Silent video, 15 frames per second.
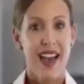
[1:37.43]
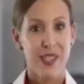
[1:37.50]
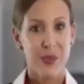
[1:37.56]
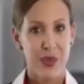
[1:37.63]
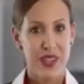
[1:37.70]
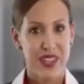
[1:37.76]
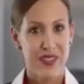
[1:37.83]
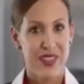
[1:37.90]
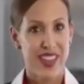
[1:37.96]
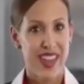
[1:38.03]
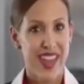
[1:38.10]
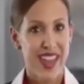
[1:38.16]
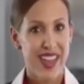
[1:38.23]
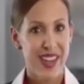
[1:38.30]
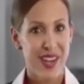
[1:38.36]
As we leave the
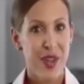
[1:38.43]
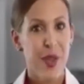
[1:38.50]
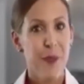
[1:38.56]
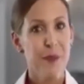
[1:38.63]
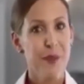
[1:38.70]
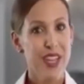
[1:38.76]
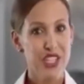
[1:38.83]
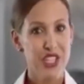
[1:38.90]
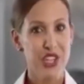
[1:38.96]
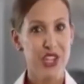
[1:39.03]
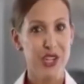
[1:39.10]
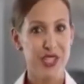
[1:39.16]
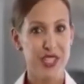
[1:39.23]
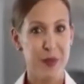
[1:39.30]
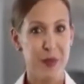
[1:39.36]
gate, make sure
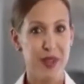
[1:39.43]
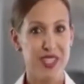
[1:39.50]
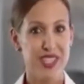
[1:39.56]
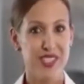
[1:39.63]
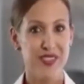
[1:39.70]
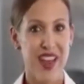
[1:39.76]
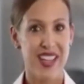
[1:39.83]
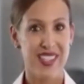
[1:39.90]
your seatbelt is